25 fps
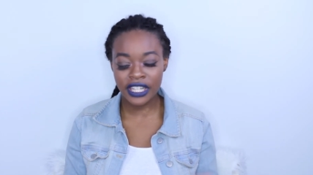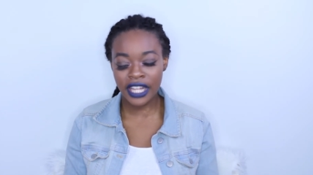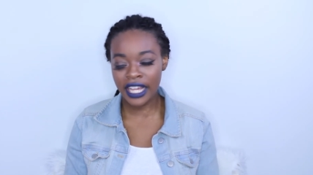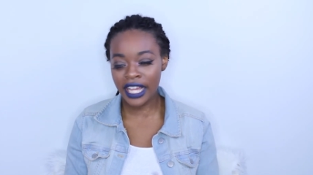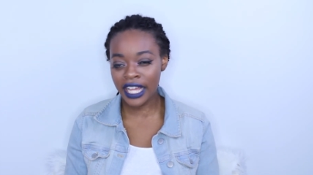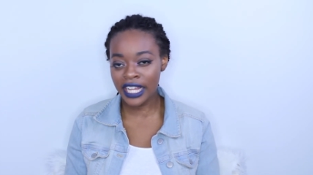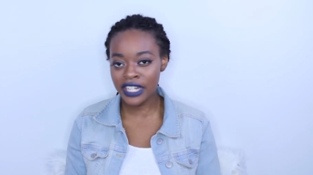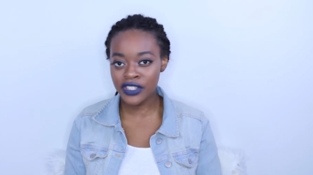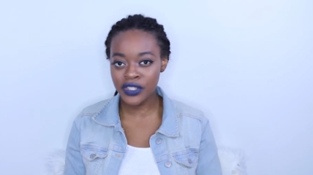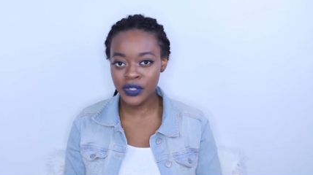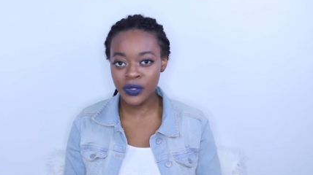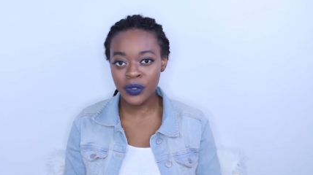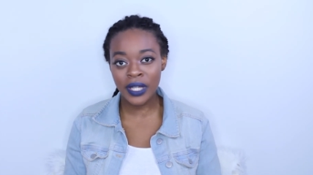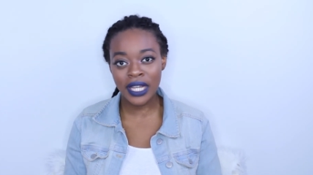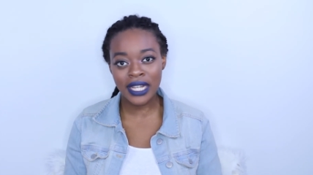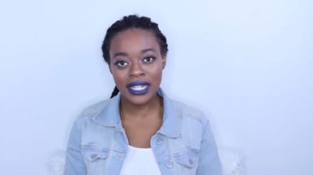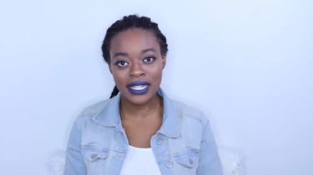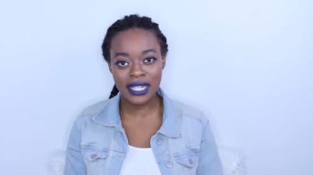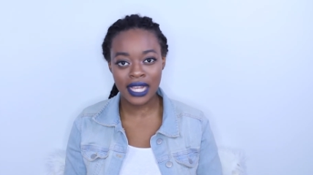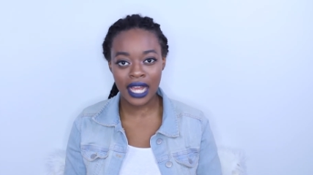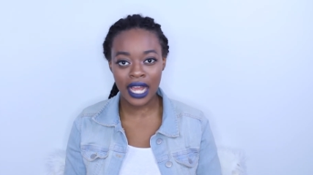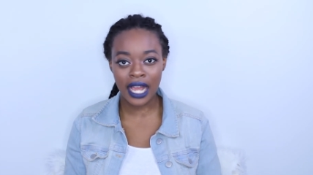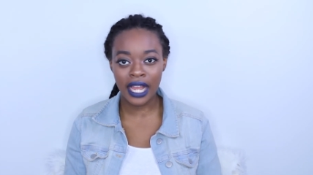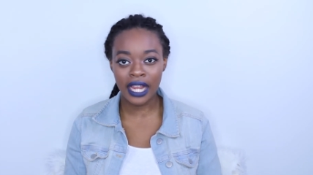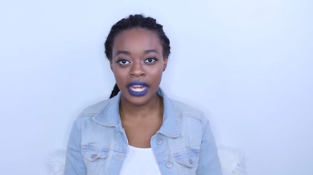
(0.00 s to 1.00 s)
Like I do get
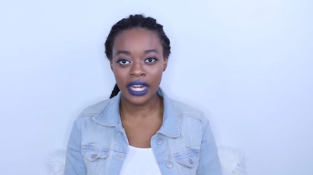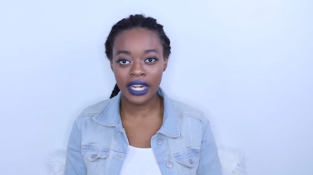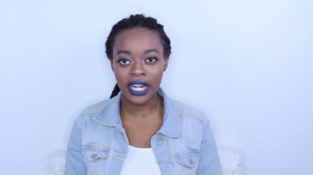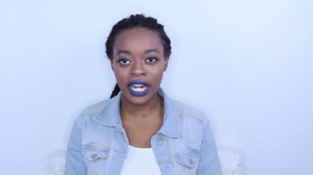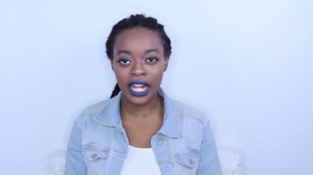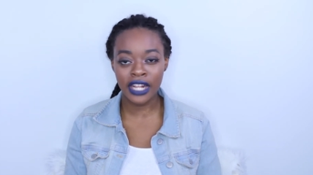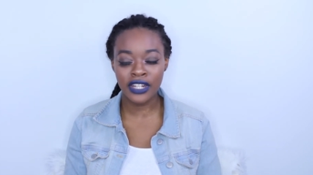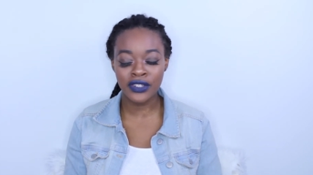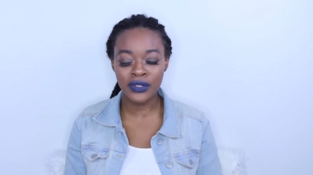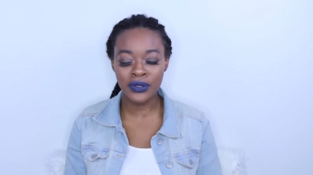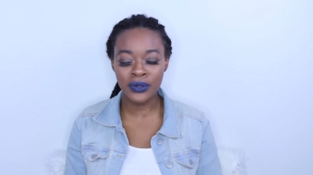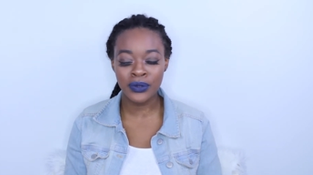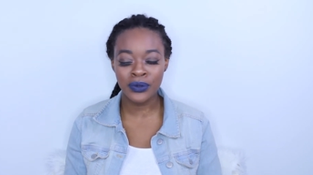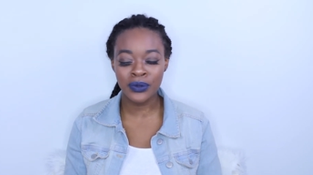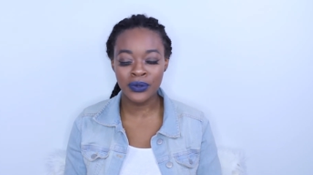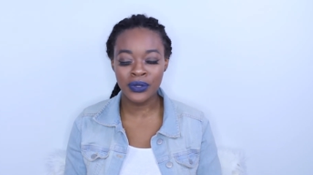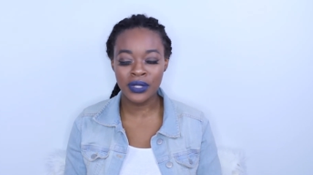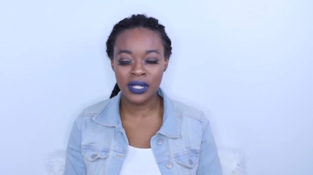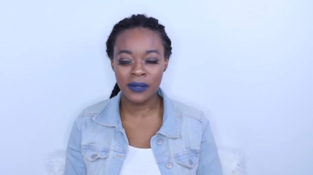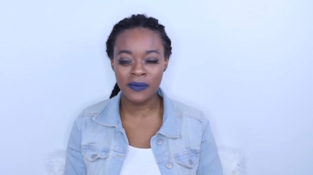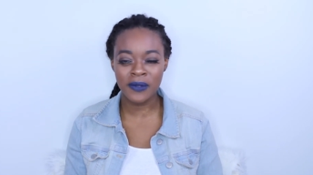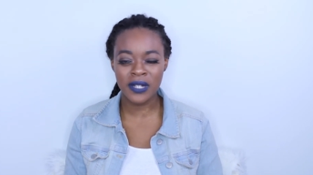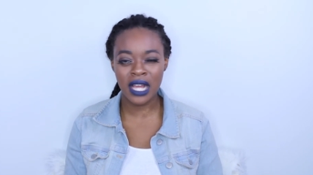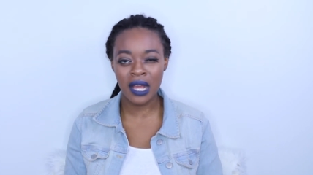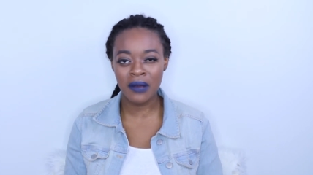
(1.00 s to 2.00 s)
tired and I do
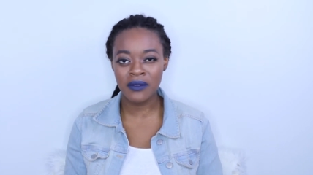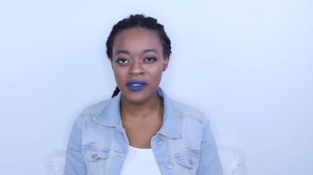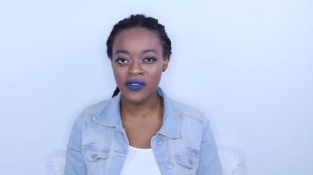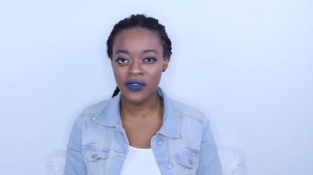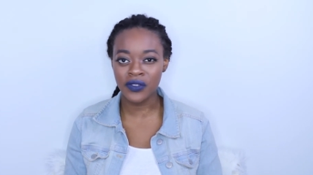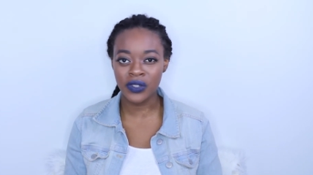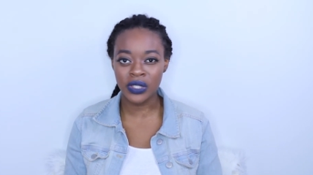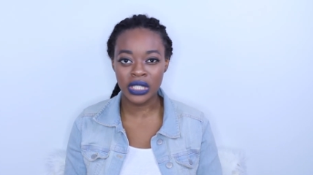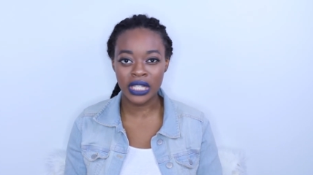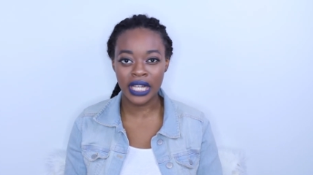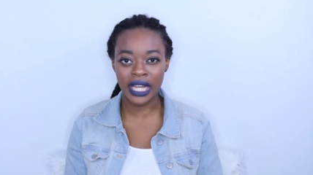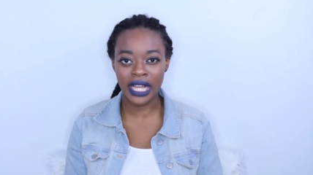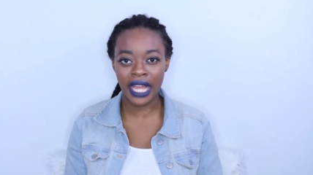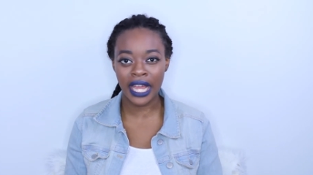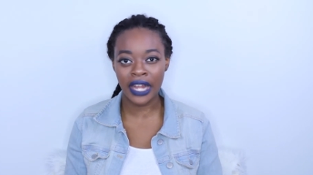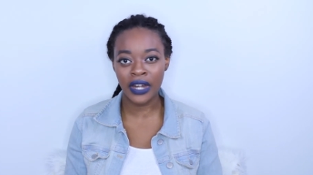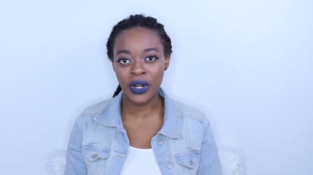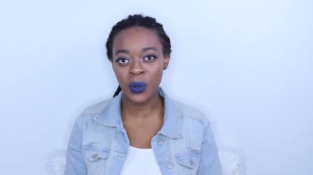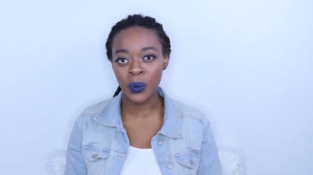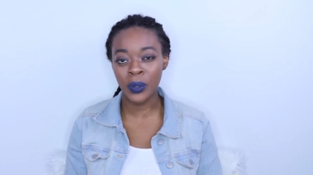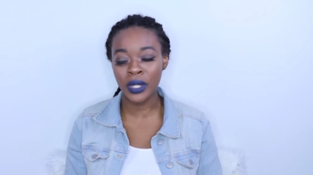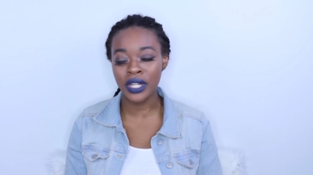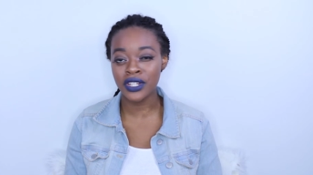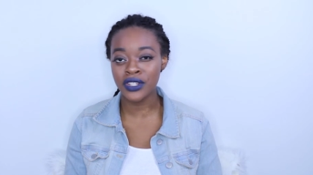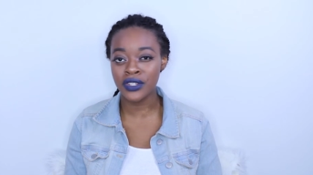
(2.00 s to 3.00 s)
sometimes feel like I
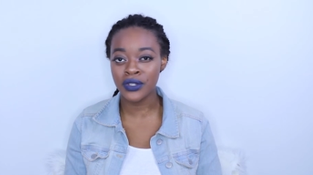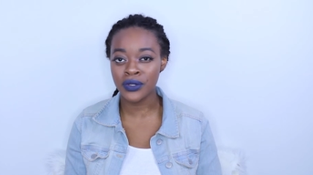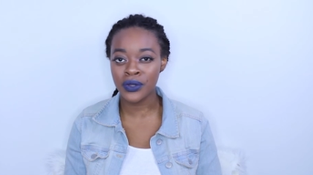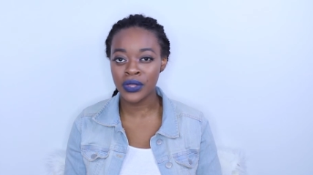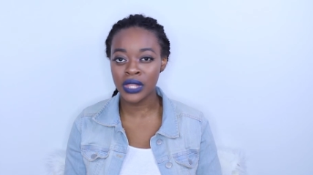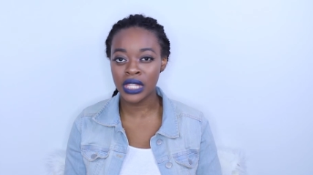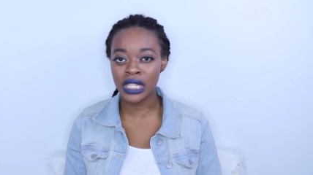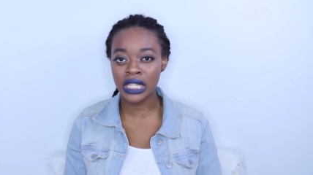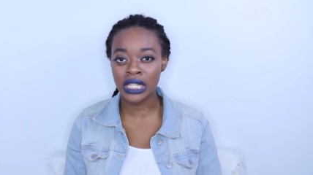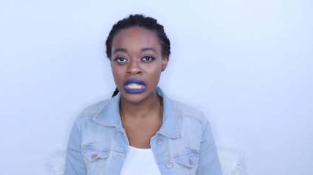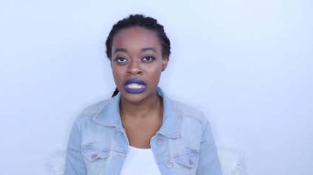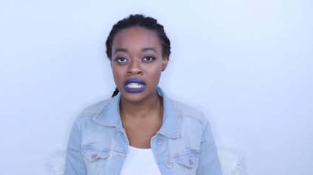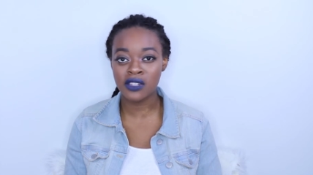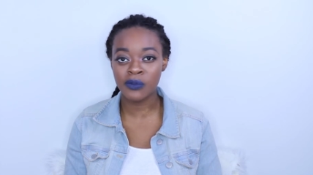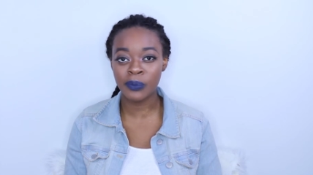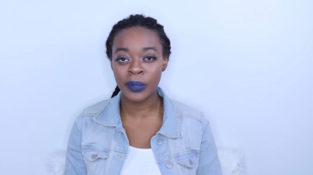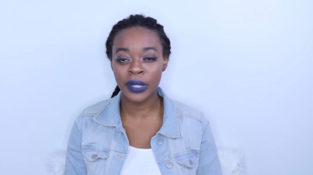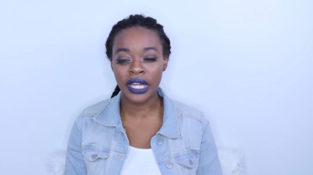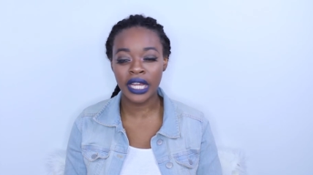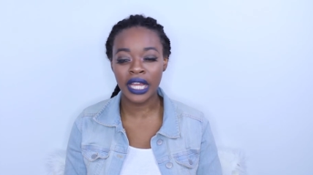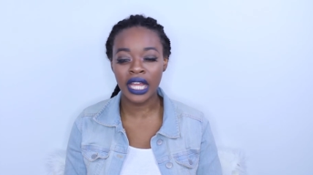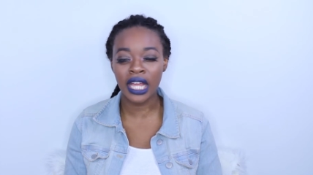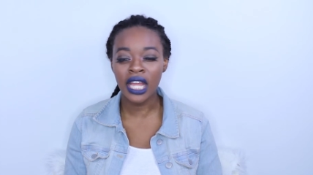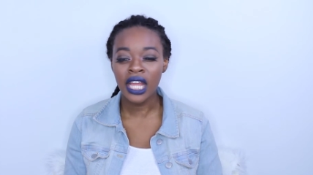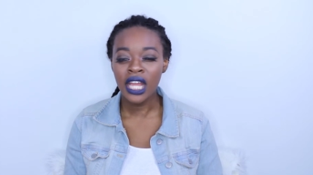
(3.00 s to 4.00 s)
don't want to do things,
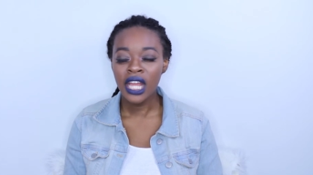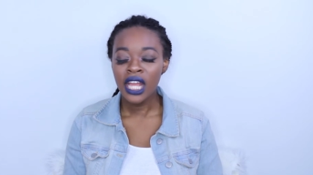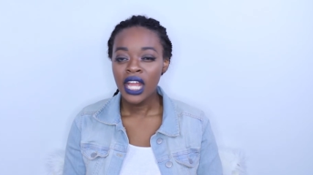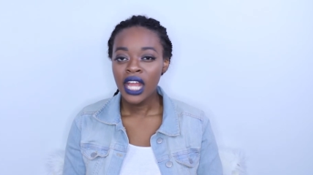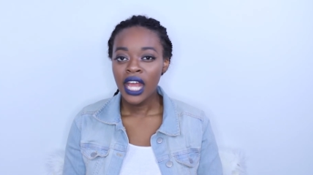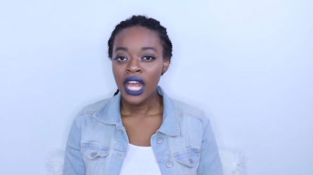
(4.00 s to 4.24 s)
but